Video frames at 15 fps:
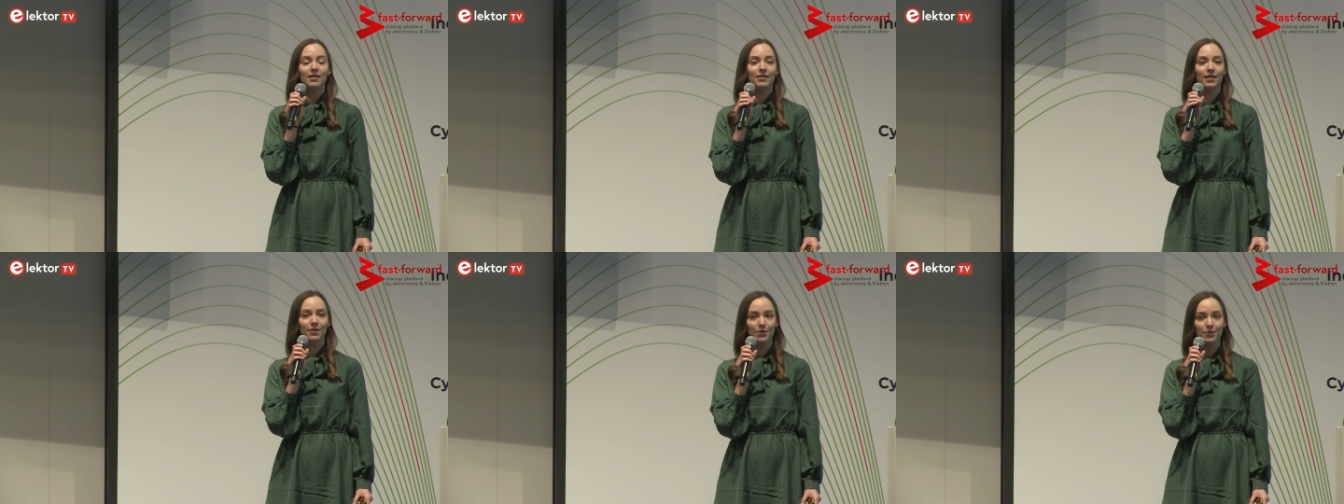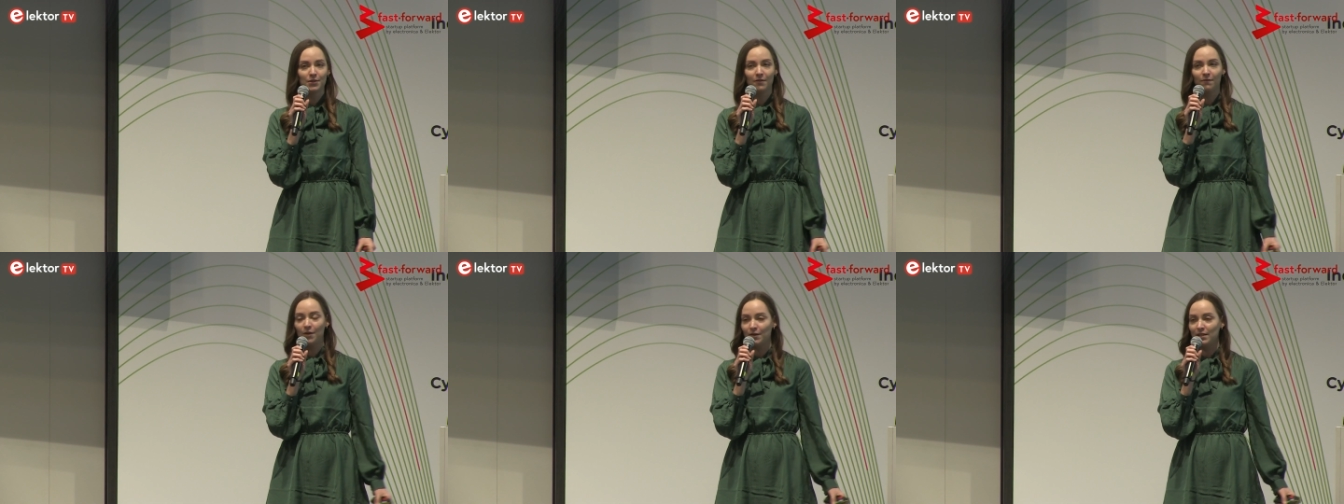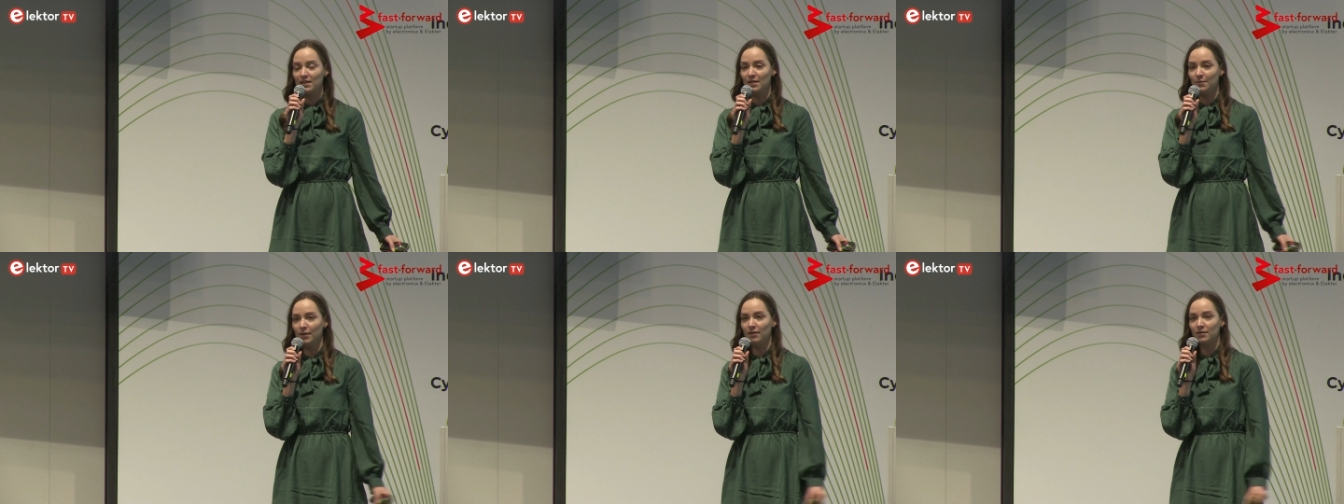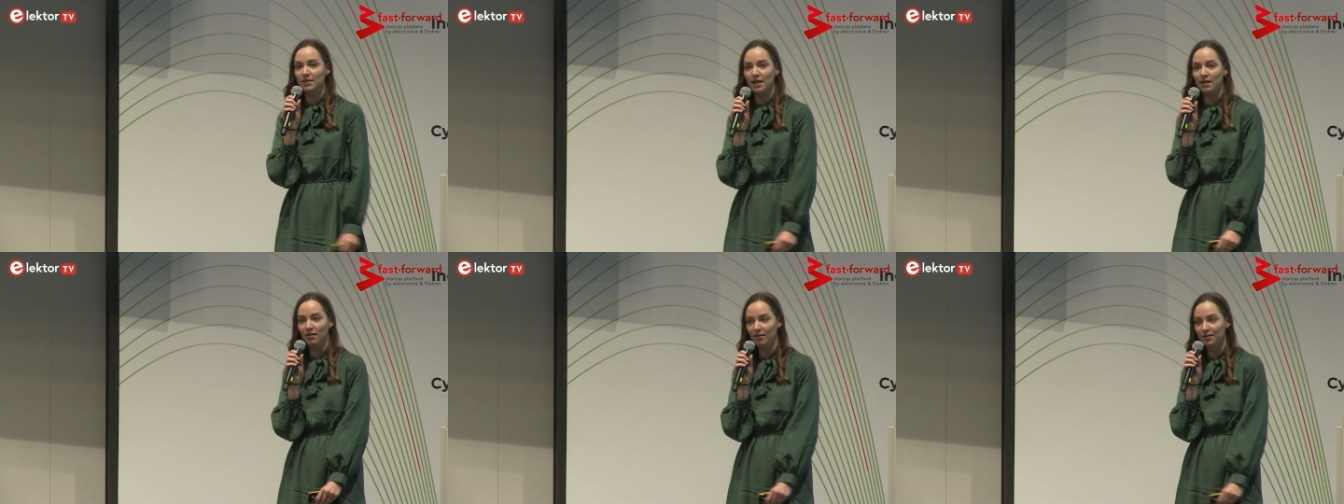They use a very similar
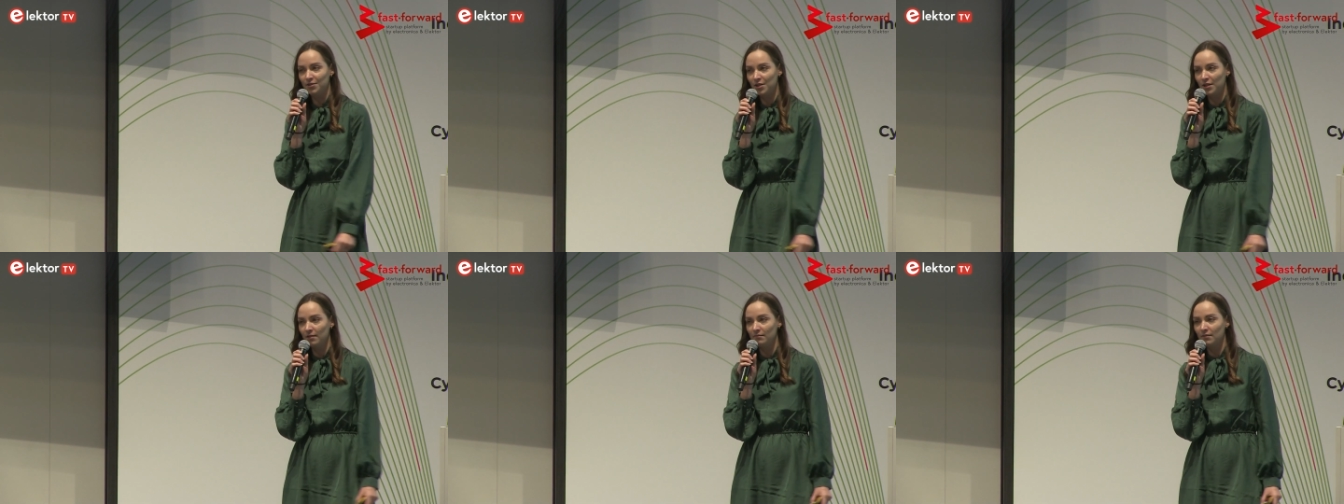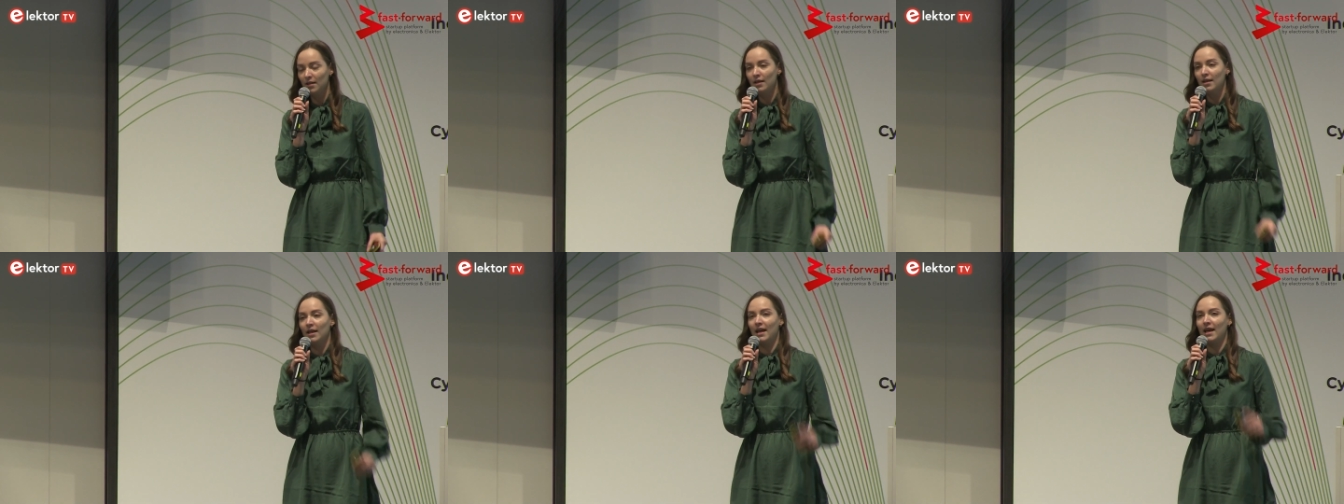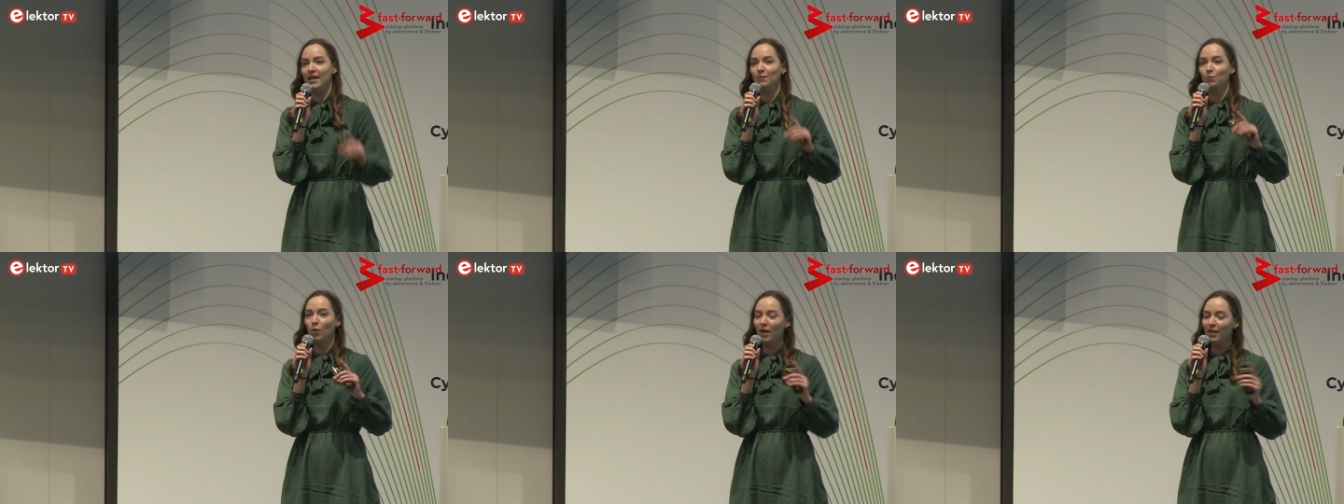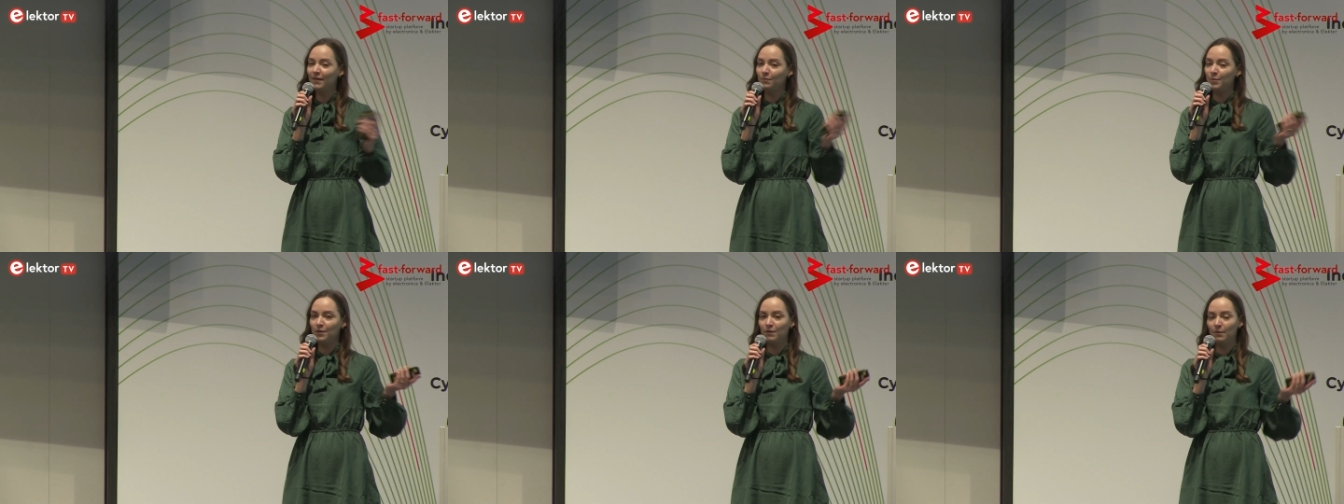technology, and while
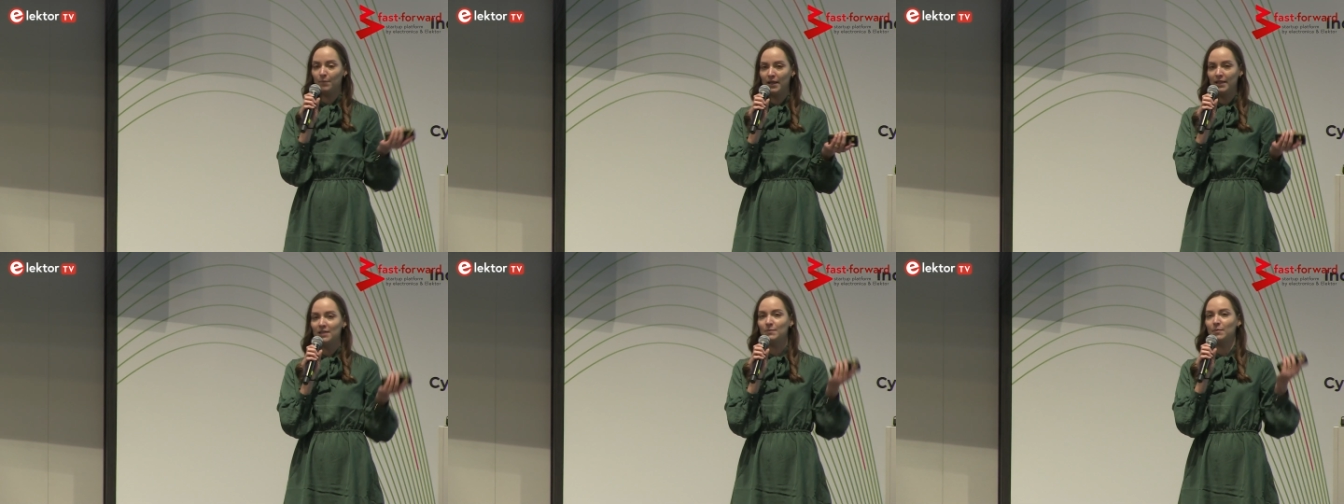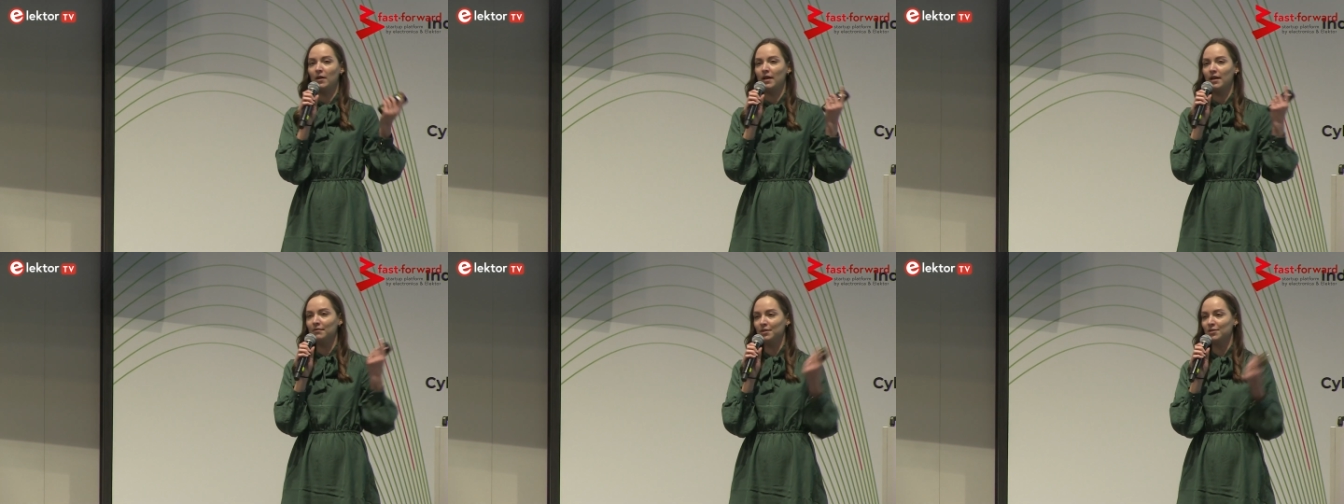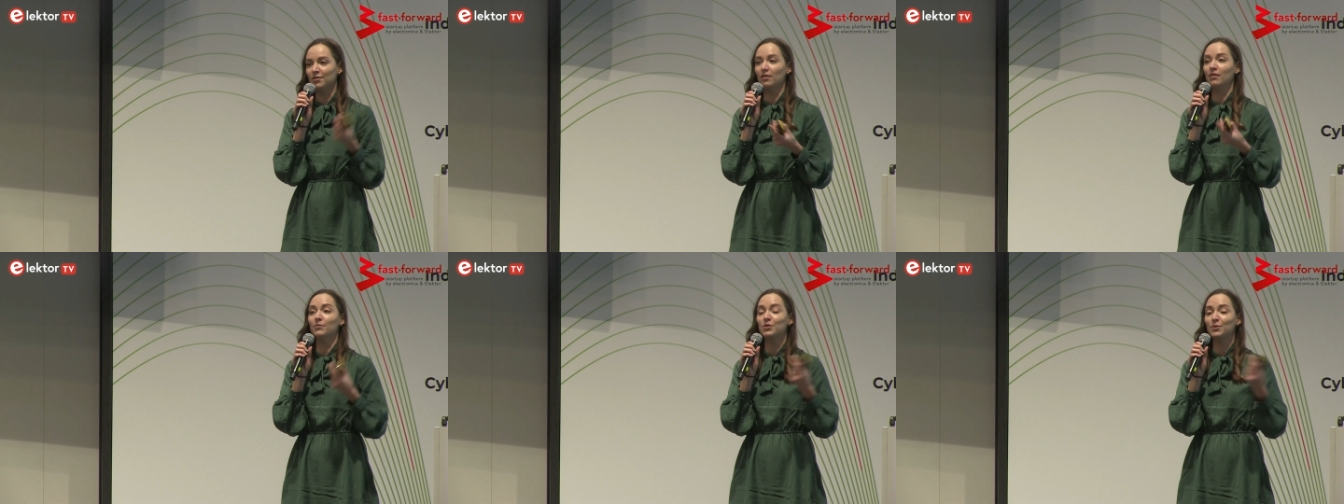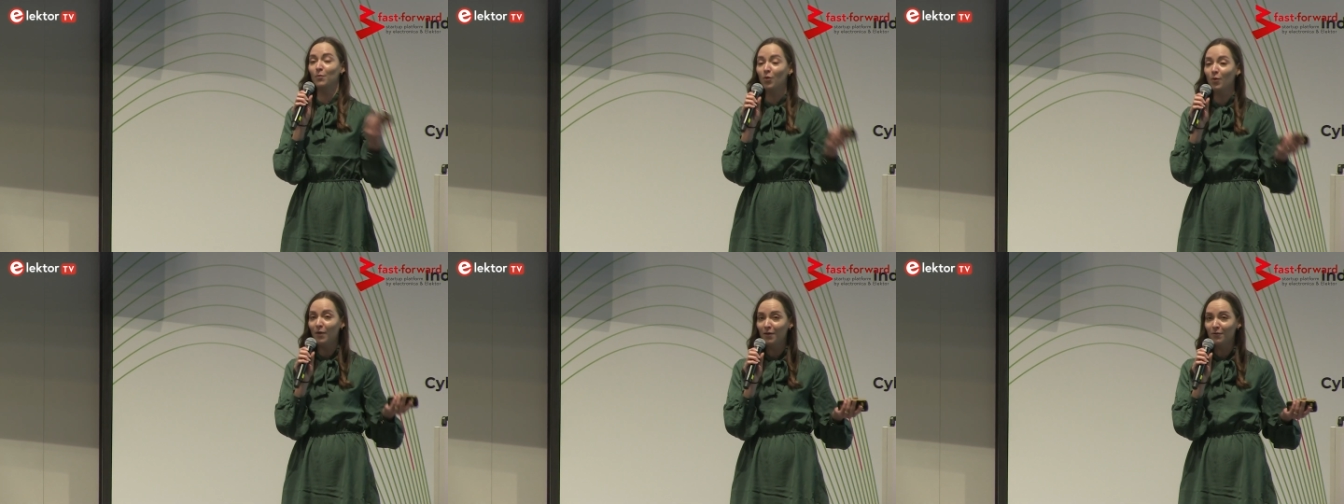they've been replaced by autonomous
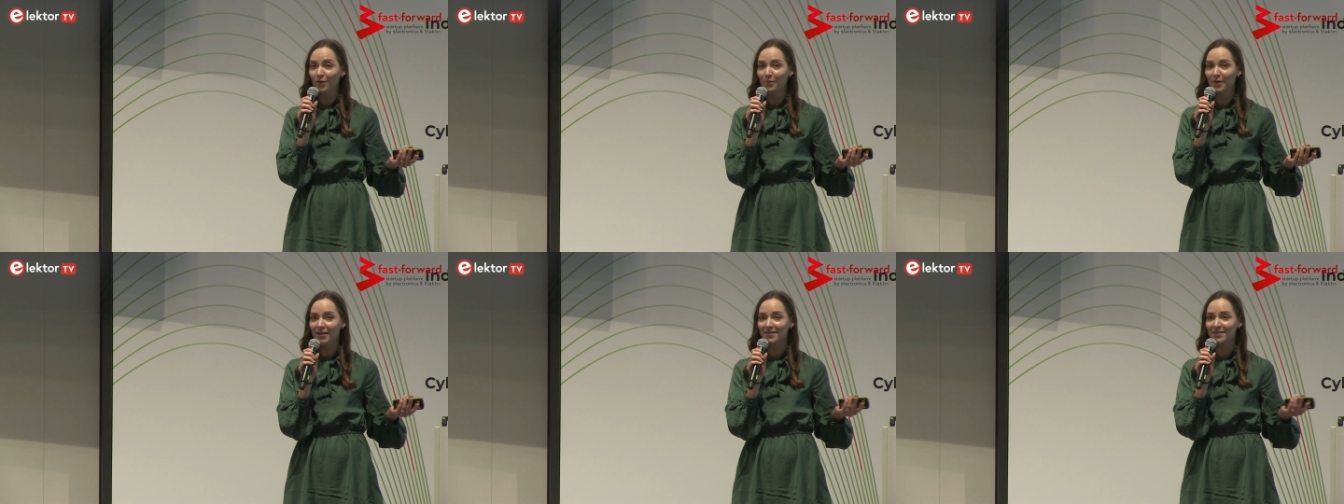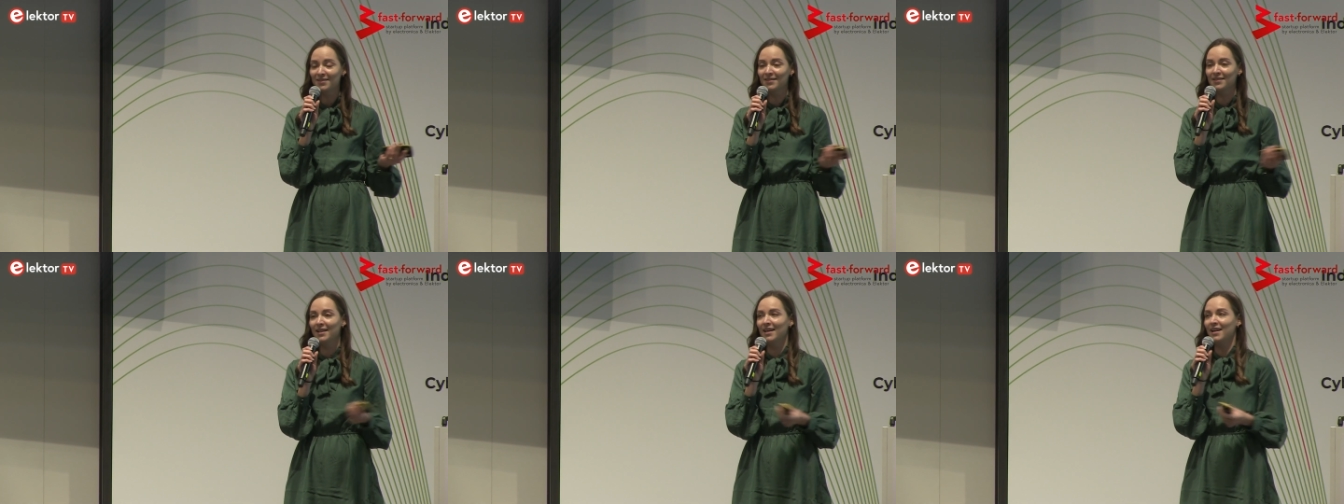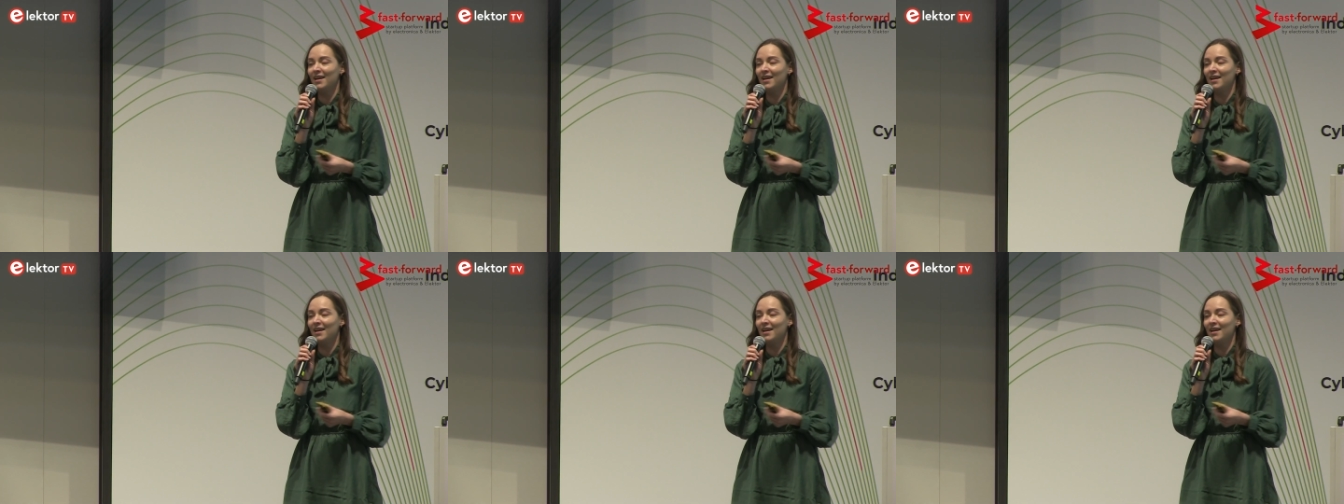mobile robots,